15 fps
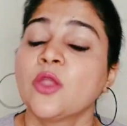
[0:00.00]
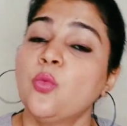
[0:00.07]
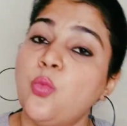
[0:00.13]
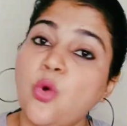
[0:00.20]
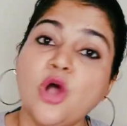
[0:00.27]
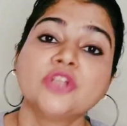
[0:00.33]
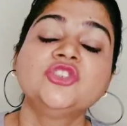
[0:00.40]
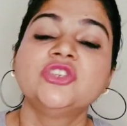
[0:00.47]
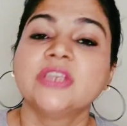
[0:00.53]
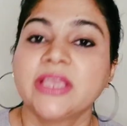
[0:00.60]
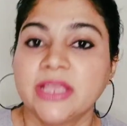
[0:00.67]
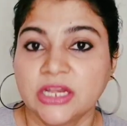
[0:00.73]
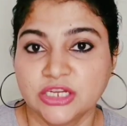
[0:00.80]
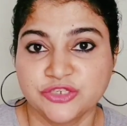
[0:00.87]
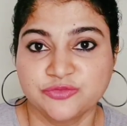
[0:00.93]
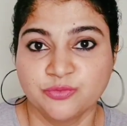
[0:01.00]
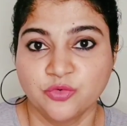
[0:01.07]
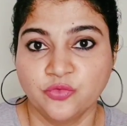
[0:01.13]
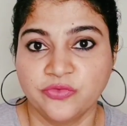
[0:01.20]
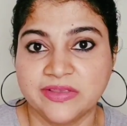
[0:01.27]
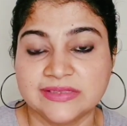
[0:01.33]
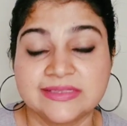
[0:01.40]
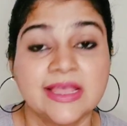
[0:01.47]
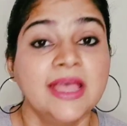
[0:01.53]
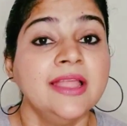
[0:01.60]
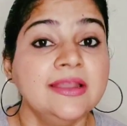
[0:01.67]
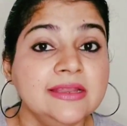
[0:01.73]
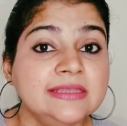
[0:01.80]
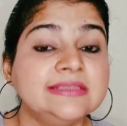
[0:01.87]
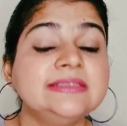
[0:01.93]
Watch English movies,
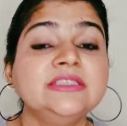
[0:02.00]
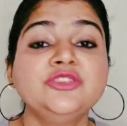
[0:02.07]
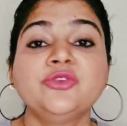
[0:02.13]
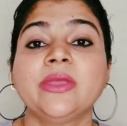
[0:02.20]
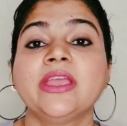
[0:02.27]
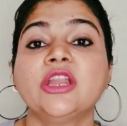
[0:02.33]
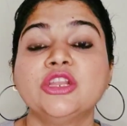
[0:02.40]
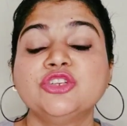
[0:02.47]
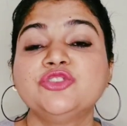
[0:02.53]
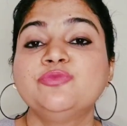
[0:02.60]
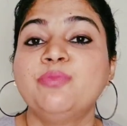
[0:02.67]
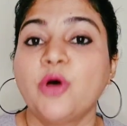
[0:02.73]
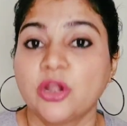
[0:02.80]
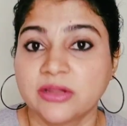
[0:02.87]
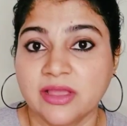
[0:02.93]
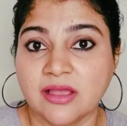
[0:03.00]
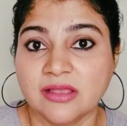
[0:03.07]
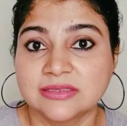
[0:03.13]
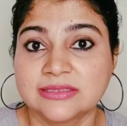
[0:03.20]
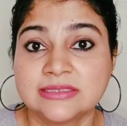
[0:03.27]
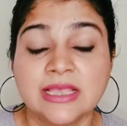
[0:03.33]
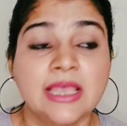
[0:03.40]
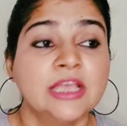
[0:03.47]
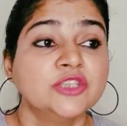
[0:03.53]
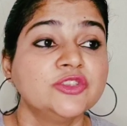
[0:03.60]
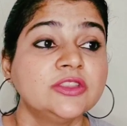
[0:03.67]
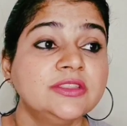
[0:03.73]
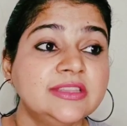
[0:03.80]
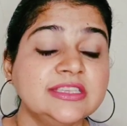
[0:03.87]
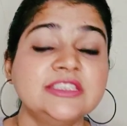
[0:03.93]
listen to English podcasts. So
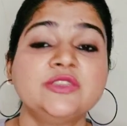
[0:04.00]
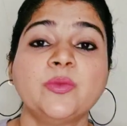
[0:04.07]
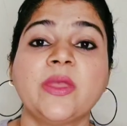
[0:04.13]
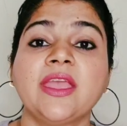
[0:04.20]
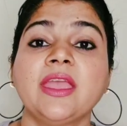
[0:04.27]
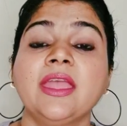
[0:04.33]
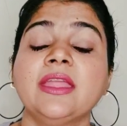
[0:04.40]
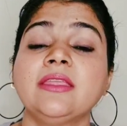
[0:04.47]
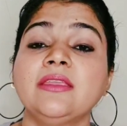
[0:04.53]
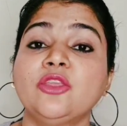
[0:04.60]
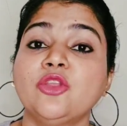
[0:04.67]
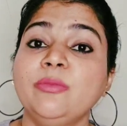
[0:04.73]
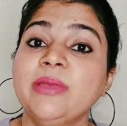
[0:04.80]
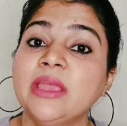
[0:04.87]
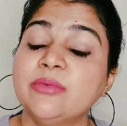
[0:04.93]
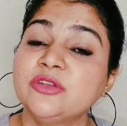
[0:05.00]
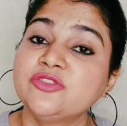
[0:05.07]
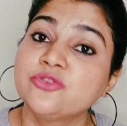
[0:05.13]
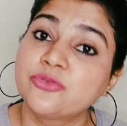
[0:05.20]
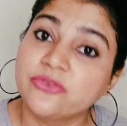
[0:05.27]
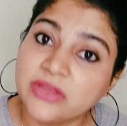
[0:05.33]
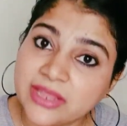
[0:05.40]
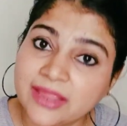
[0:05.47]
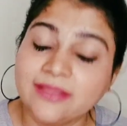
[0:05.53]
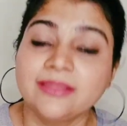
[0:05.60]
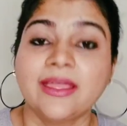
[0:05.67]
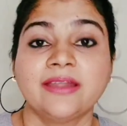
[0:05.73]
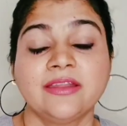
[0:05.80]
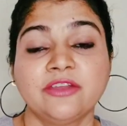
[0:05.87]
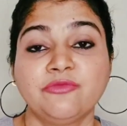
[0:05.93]
this way you'll be able to create
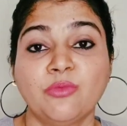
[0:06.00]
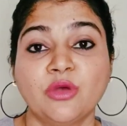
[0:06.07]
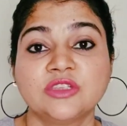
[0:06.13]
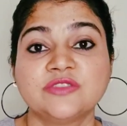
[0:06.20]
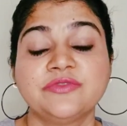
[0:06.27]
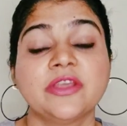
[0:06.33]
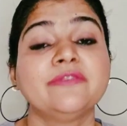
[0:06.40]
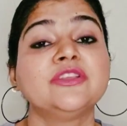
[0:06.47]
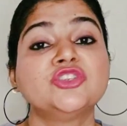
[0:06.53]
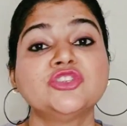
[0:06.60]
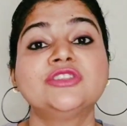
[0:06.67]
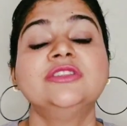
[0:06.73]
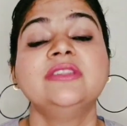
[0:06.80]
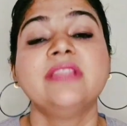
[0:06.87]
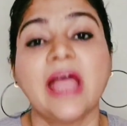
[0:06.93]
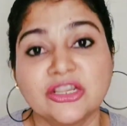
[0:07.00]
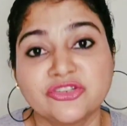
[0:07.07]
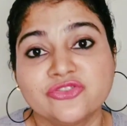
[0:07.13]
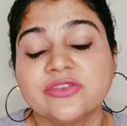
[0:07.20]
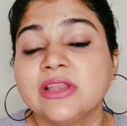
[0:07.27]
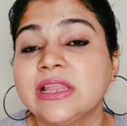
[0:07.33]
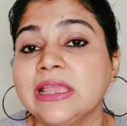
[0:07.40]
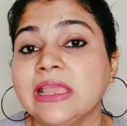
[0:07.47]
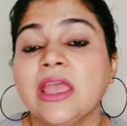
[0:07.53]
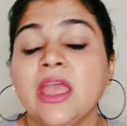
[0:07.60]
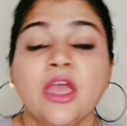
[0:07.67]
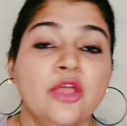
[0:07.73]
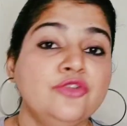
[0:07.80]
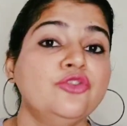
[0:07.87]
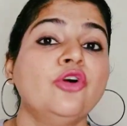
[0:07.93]
that atmosphere which is naturally
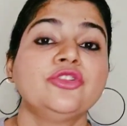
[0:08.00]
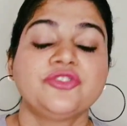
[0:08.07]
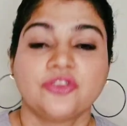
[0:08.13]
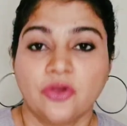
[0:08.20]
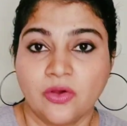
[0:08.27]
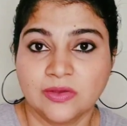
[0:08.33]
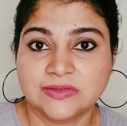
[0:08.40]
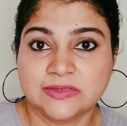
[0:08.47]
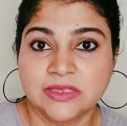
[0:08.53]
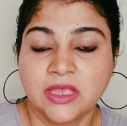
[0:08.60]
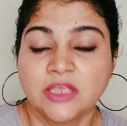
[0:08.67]
not yours.